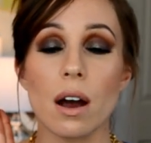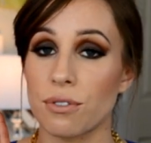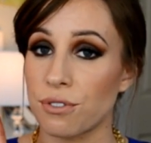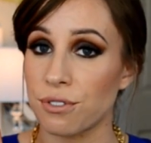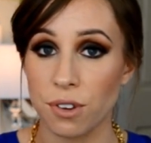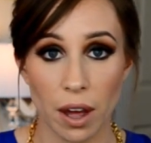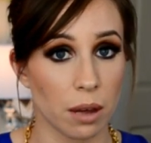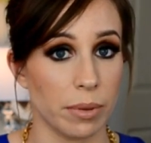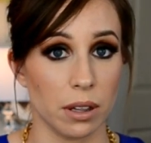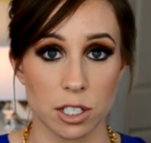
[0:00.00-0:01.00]
a
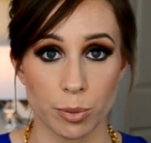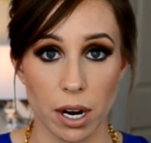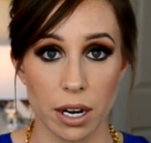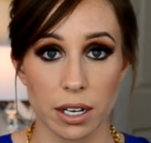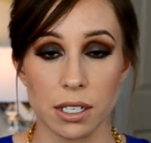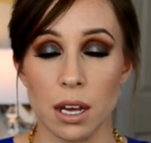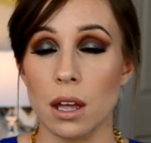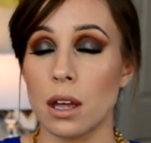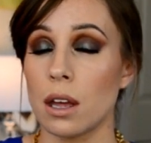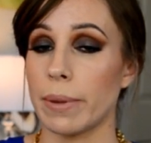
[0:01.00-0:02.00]
fabulous product.
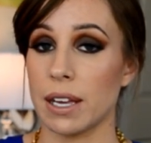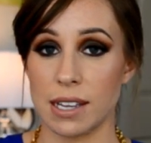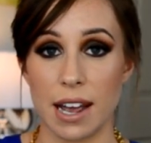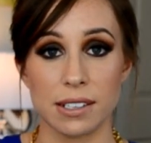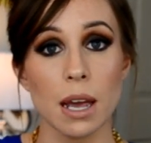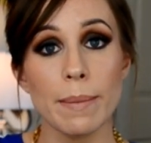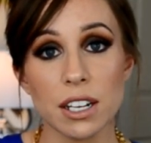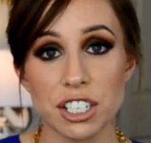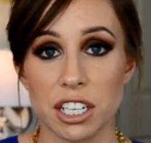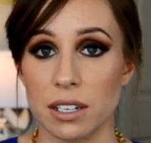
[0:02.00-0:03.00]
because as I
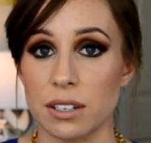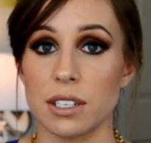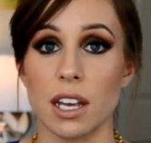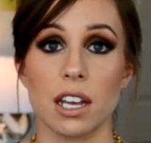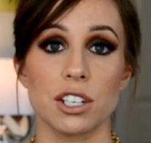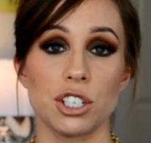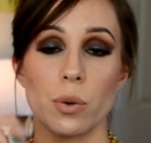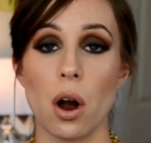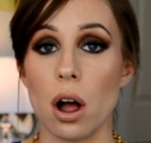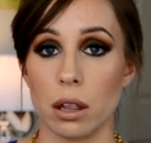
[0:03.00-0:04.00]
mentioned, it can
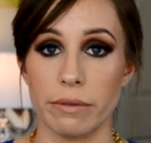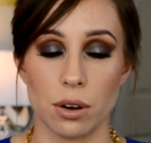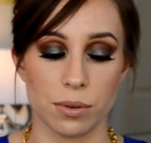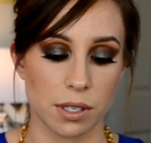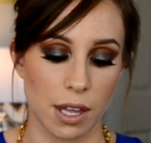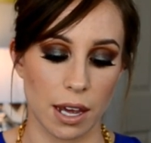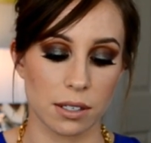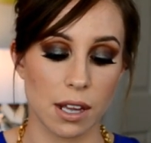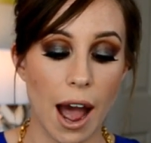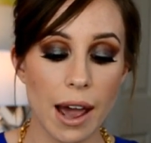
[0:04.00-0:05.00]
do all of those
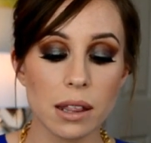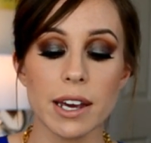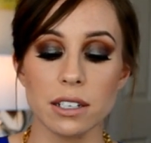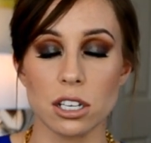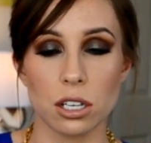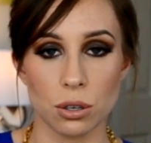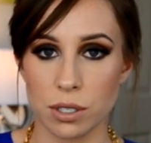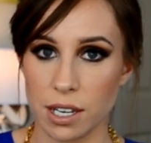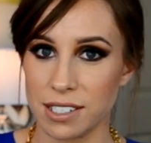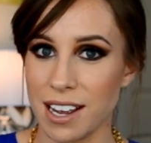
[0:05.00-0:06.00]
things. I like to
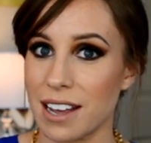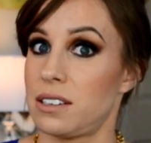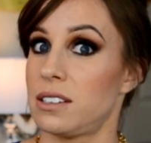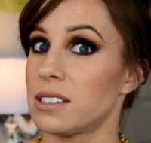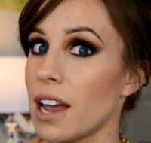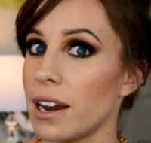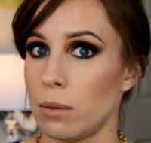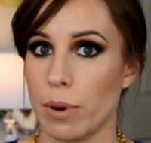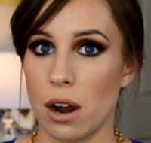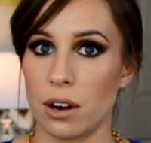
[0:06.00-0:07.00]
use it as a
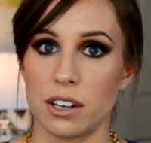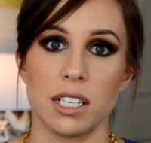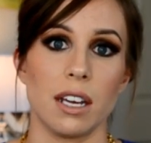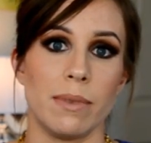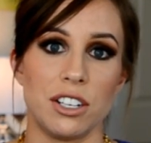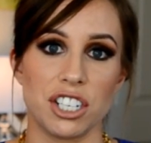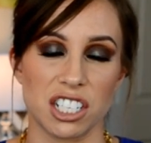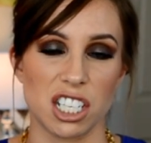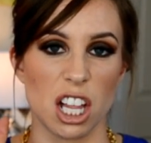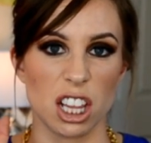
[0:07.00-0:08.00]
setting powder to give me
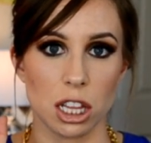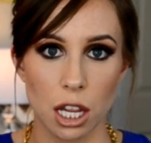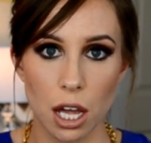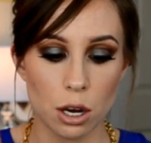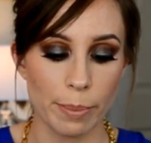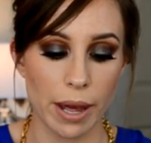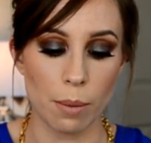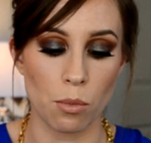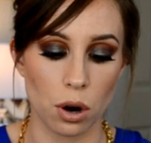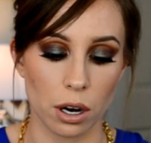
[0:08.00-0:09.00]
just a little
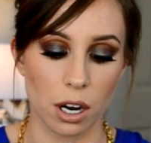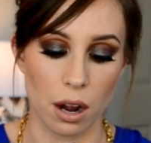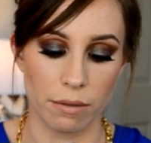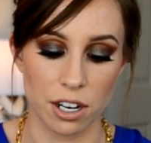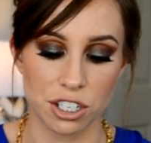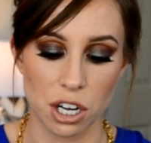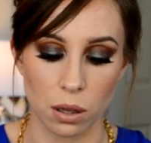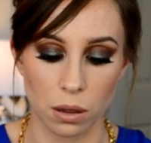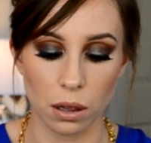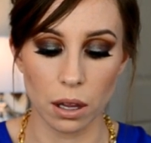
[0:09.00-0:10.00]
bit more coverage, a
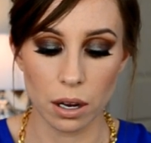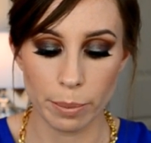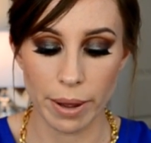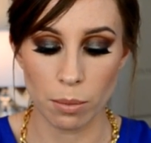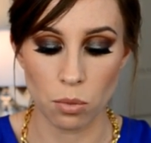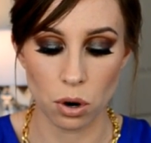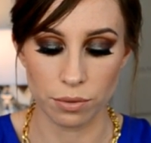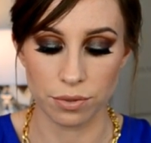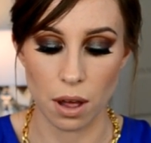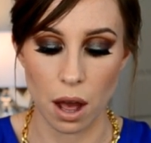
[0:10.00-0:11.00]
little bit
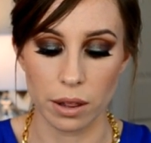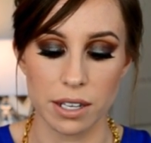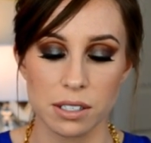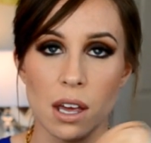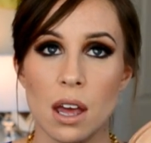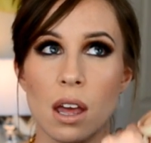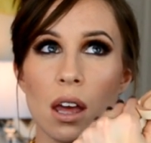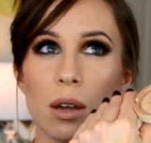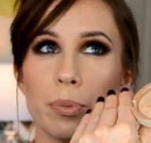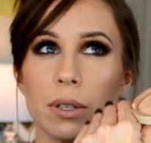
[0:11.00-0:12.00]
more flawless.
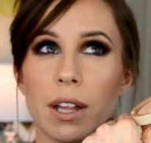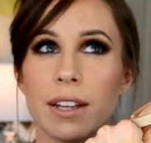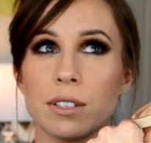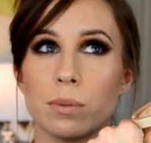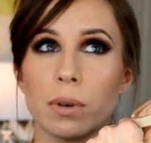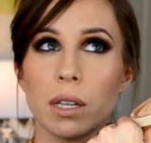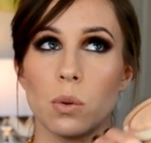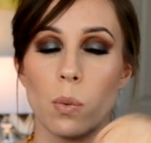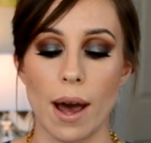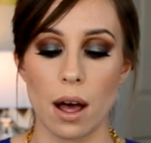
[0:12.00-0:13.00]
It blends
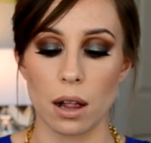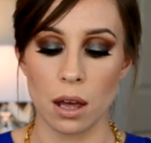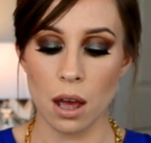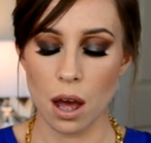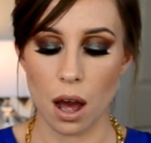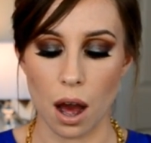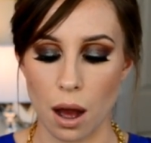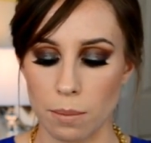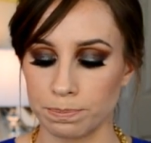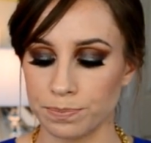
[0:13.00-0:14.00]
really well.
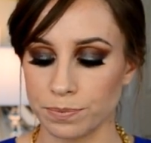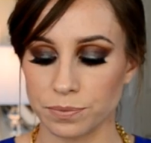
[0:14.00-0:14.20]
Um,